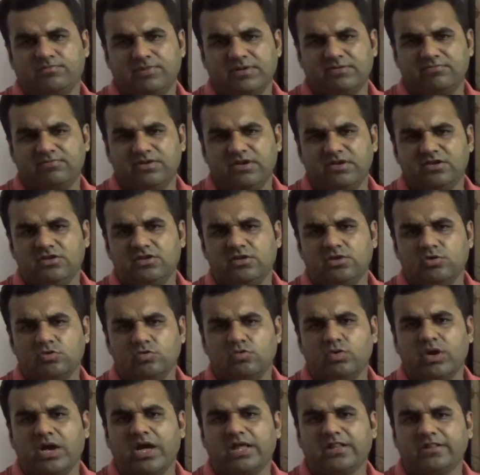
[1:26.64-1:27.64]
between
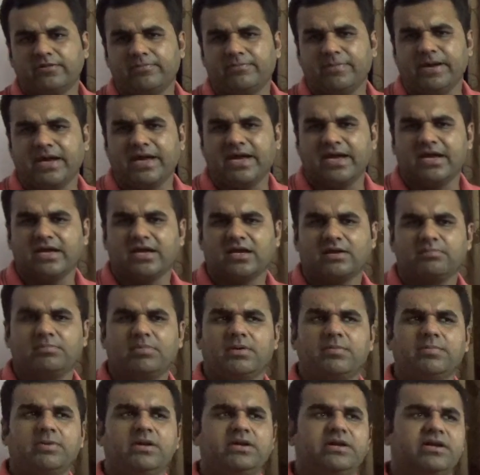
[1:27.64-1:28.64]
you and the bank,
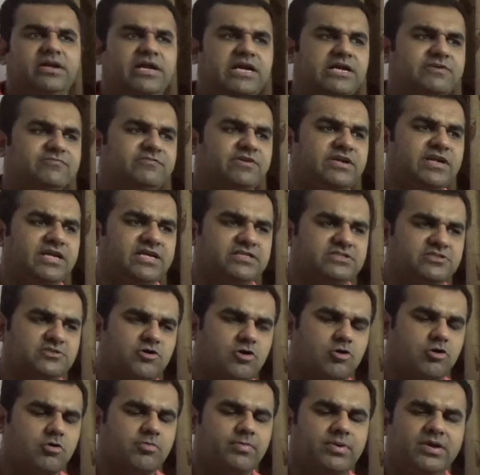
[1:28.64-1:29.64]
maybe trade finance
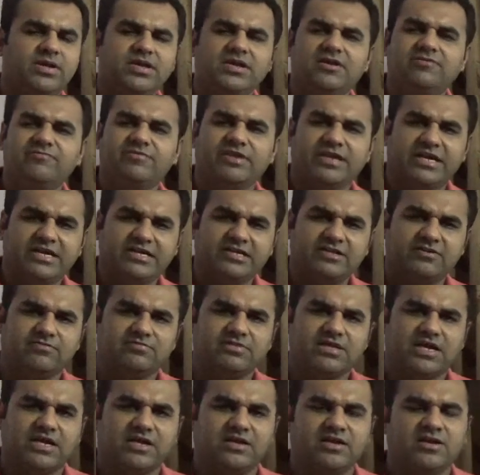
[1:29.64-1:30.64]
document and variety of
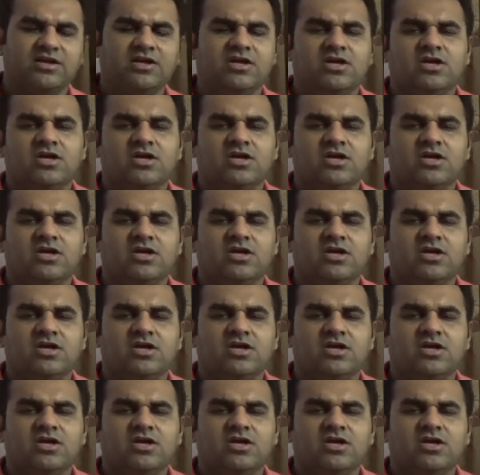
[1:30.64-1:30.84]
that.